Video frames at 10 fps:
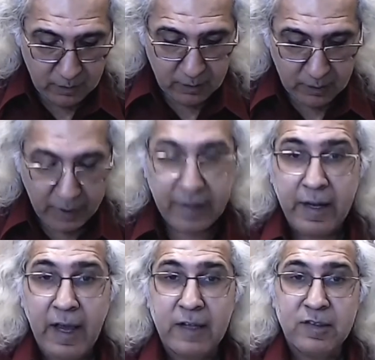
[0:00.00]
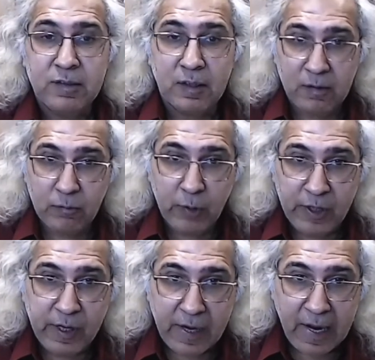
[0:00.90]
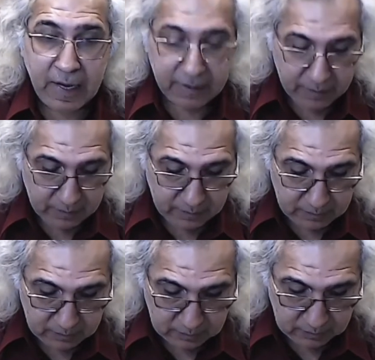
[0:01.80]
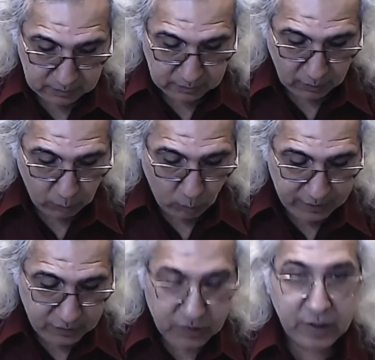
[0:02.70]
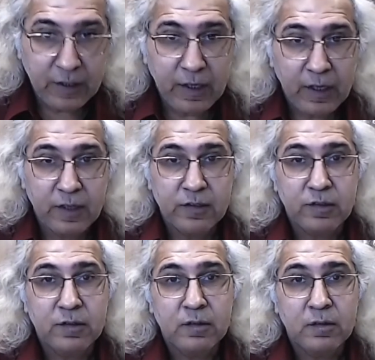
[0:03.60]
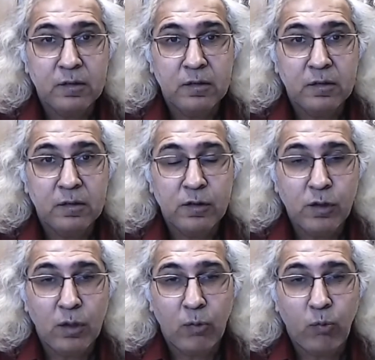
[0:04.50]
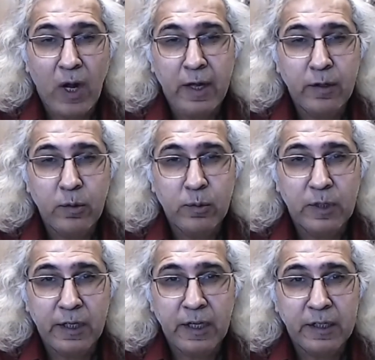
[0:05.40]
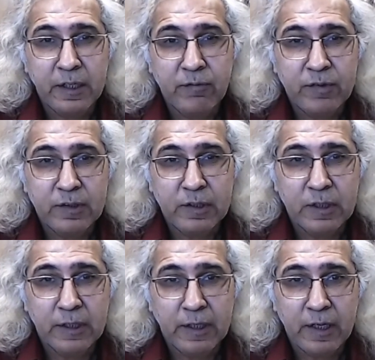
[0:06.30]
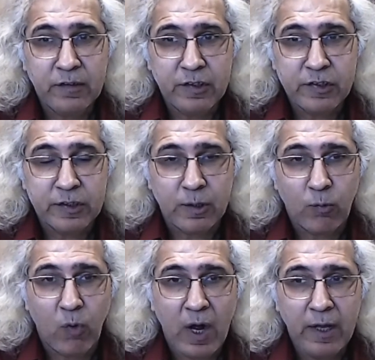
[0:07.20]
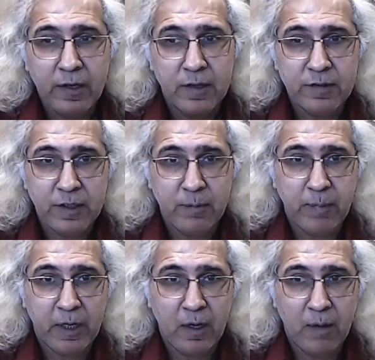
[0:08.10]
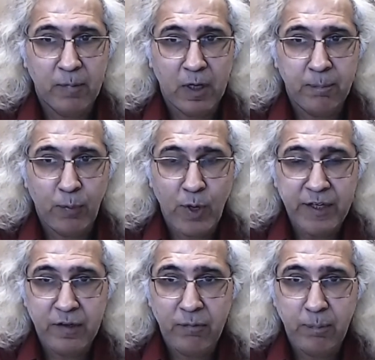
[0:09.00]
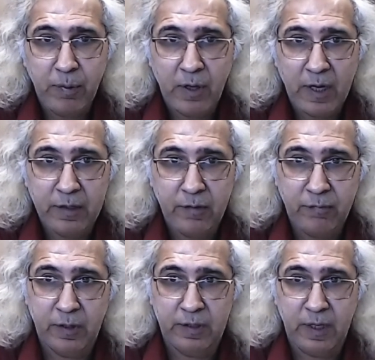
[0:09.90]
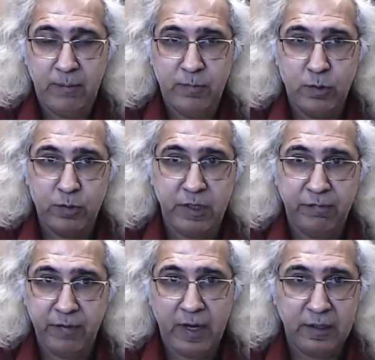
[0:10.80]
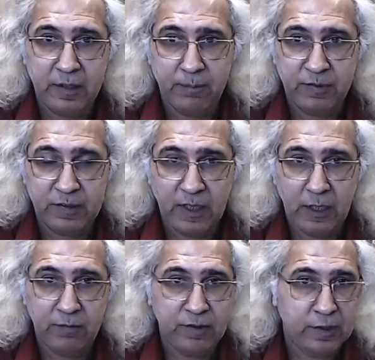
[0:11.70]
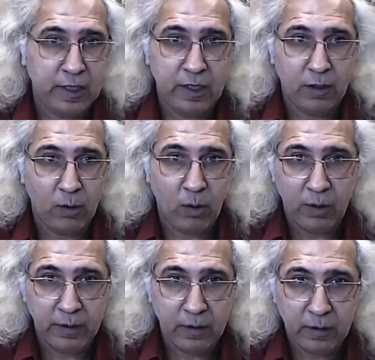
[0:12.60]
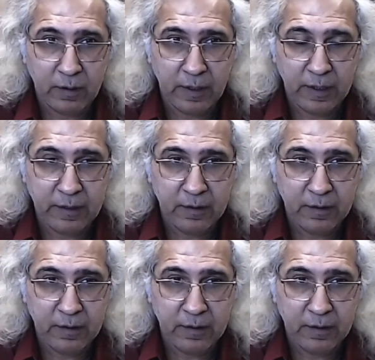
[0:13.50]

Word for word: And as we read, the question is you know, why do the natives turn against each other? Why does it become a point of pride for them to defend themselves, their honor, right?